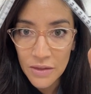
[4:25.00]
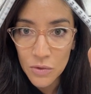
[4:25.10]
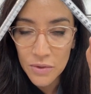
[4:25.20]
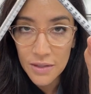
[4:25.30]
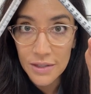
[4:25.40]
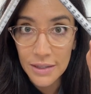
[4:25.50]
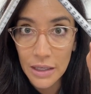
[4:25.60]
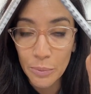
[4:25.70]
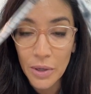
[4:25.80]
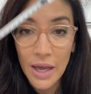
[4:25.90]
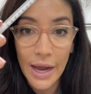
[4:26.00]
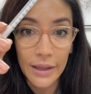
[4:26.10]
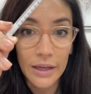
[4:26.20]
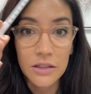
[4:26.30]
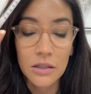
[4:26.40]
one's a slip. I
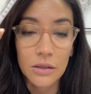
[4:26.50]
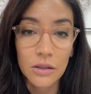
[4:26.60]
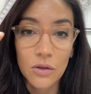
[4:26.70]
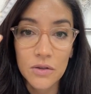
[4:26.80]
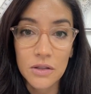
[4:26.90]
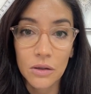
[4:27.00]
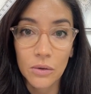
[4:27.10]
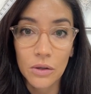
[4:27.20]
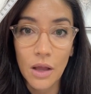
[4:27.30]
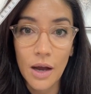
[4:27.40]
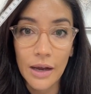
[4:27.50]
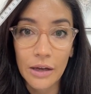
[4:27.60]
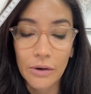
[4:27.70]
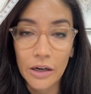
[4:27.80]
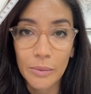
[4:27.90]
like to use the Luerlock.
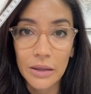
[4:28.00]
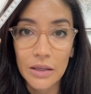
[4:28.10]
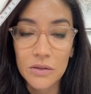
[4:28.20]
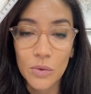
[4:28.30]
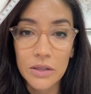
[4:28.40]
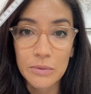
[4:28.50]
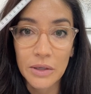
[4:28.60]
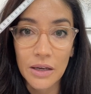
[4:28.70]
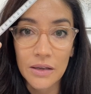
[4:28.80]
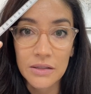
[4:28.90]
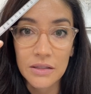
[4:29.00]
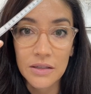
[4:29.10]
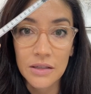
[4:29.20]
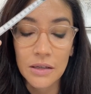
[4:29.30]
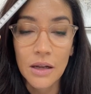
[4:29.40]
I'd recommend these ones because it
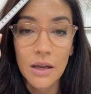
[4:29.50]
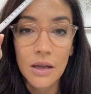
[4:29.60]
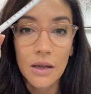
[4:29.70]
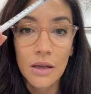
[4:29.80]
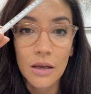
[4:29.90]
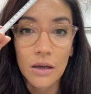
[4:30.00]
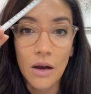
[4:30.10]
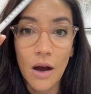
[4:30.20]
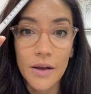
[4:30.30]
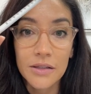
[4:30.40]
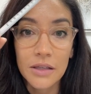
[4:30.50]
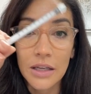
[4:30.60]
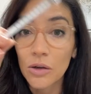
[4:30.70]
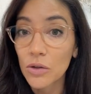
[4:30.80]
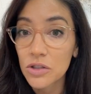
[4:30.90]
doesn't cause the
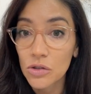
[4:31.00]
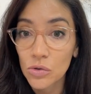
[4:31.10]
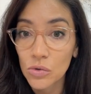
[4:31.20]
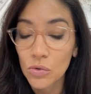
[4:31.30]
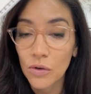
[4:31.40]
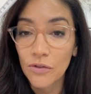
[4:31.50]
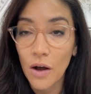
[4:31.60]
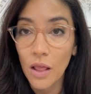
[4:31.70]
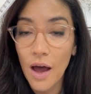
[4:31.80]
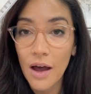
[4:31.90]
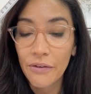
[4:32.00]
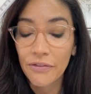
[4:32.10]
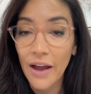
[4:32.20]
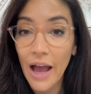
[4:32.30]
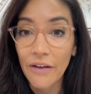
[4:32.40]
needle to fall off.
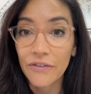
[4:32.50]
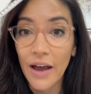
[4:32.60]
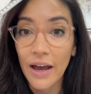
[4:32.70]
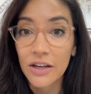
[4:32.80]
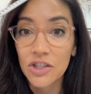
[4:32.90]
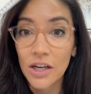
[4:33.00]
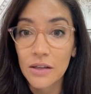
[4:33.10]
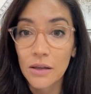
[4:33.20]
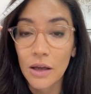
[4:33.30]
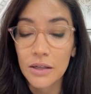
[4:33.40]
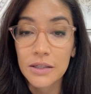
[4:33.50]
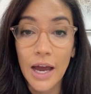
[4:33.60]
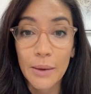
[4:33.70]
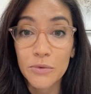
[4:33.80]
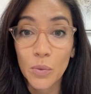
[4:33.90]
I have had
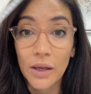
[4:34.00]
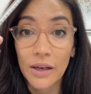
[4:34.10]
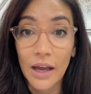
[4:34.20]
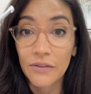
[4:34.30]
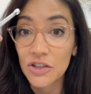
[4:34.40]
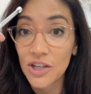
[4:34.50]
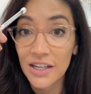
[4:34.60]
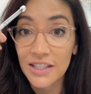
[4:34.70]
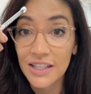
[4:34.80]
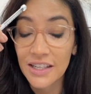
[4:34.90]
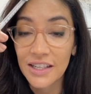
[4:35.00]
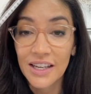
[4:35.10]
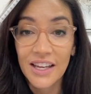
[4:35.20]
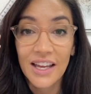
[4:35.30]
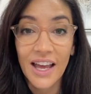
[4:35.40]
times when I've injected it
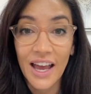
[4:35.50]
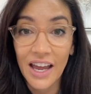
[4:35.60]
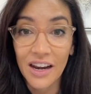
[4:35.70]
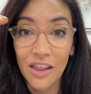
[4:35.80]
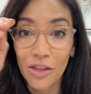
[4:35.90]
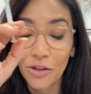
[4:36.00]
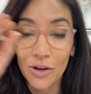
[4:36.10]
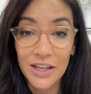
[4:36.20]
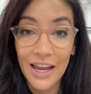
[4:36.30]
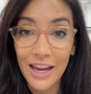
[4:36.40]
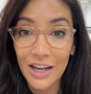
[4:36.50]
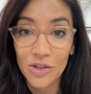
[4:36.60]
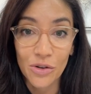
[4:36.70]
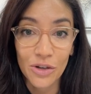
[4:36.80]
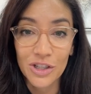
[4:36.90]
and the 30 gauge
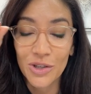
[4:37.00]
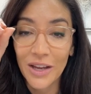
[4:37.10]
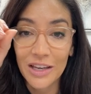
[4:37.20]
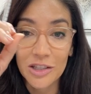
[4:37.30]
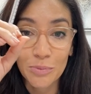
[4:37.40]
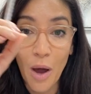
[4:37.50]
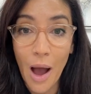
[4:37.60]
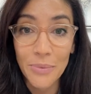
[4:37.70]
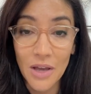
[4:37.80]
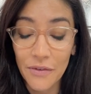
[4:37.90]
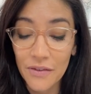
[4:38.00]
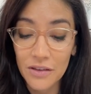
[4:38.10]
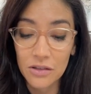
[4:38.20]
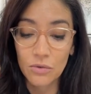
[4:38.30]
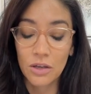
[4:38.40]
or 32 gauge just pops off of the
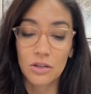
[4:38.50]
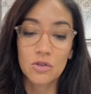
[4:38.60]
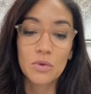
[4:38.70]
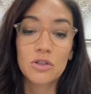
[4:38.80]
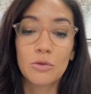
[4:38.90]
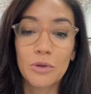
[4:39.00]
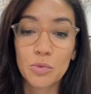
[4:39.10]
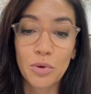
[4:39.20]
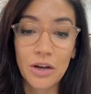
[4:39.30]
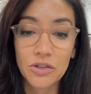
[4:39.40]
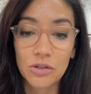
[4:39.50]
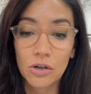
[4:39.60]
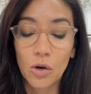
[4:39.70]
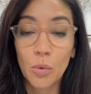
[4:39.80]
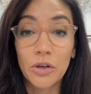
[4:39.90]
syringe with too much
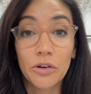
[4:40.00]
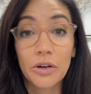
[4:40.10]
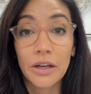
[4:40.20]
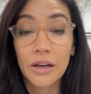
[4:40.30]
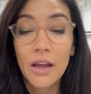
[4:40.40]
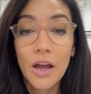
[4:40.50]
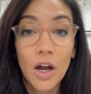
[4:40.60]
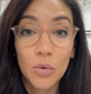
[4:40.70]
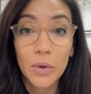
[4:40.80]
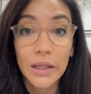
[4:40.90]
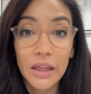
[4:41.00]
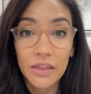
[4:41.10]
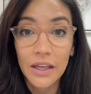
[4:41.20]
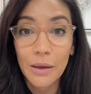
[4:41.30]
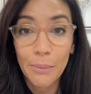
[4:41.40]
pressure, or when you're in a really
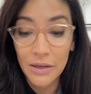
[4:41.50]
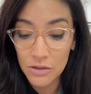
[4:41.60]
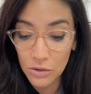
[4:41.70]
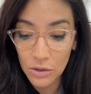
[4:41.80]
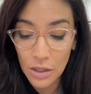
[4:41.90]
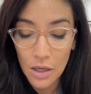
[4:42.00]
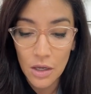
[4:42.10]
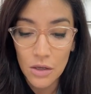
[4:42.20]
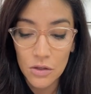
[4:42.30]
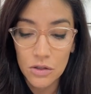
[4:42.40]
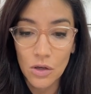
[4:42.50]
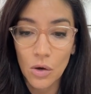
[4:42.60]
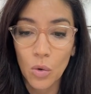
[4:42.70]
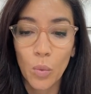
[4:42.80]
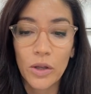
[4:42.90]
thick muscle.
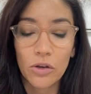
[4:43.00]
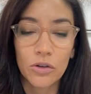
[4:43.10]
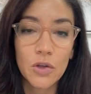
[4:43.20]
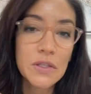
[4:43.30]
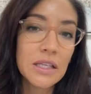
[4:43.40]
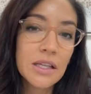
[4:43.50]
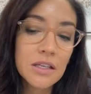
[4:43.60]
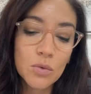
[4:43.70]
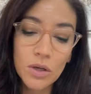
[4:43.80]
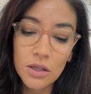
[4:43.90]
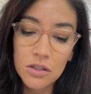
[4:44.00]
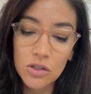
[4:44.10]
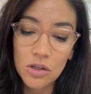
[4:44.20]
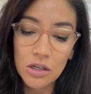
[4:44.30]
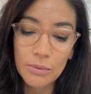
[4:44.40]
So when you're using these ones,
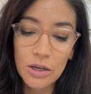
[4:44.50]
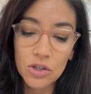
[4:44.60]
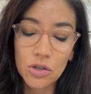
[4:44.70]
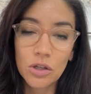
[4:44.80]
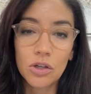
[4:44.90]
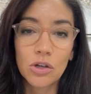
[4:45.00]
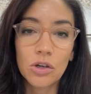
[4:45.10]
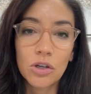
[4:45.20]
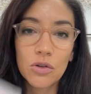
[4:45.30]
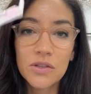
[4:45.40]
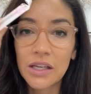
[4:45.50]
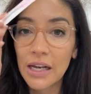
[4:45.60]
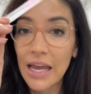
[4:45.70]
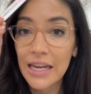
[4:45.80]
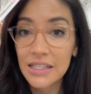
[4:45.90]
you need to make sure that you're using
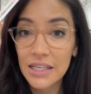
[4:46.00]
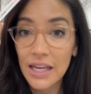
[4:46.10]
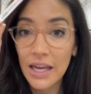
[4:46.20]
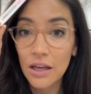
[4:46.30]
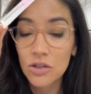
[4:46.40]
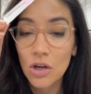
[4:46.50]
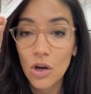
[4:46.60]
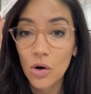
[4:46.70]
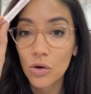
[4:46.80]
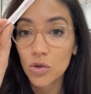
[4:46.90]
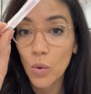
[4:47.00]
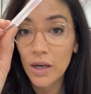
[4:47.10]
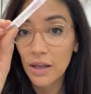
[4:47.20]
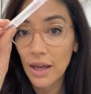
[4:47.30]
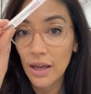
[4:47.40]
an 18 gauge or
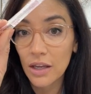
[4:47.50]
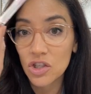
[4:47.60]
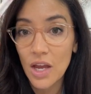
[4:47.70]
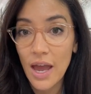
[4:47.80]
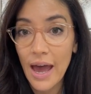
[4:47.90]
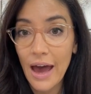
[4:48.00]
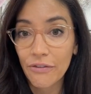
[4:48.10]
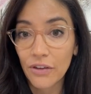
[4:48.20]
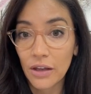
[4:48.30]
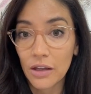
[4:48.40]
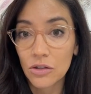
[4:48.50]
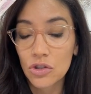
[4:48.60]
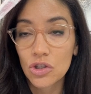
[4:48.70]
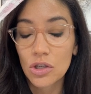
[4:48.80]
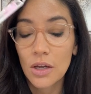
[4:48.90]
20 gauge 1/2 inch